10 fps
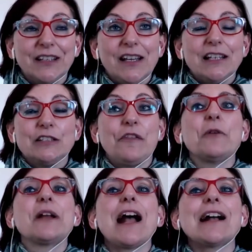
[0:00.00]
It's
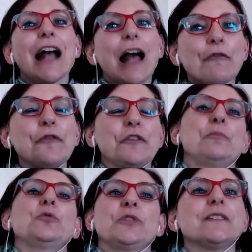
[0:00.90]
very
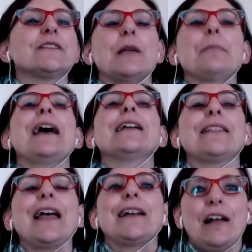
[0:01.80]
uncomfortable to step out of
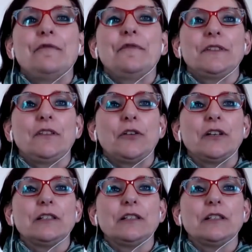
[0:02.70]
that comfort zone.